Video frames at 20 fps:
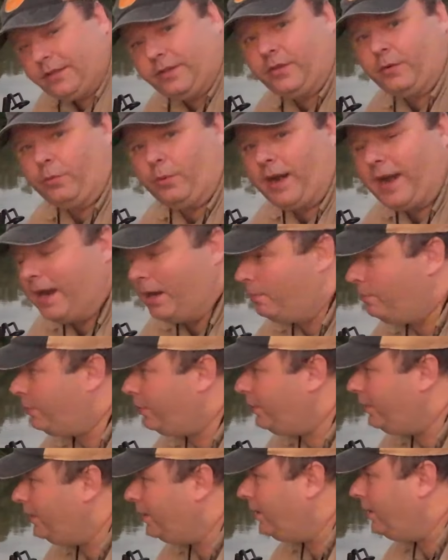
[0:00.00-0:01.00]
to the ramp.
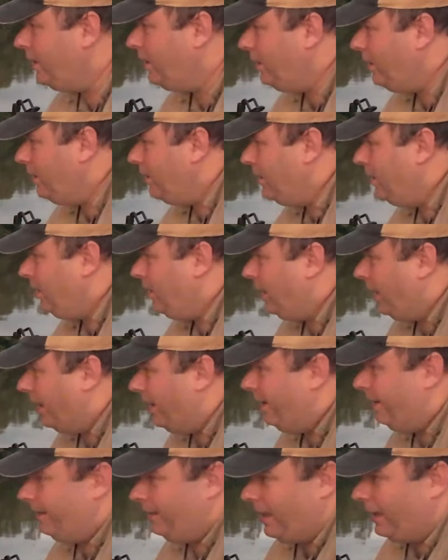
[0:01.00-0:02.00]

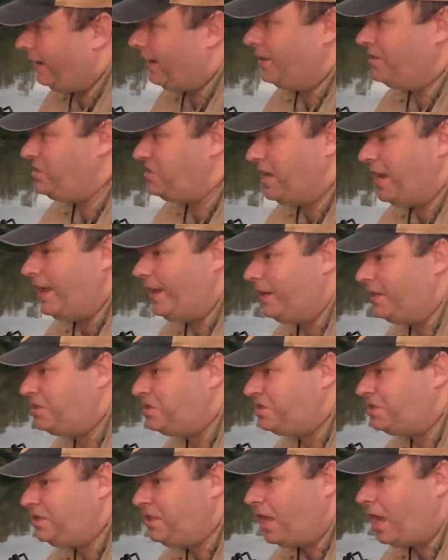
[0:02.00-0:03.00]
Uh, like I said,
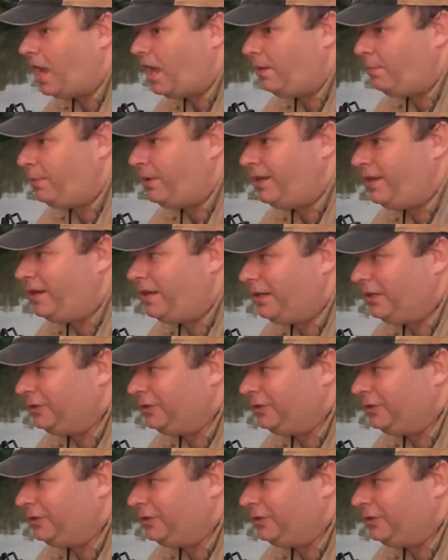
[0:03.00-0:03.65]
it's not been the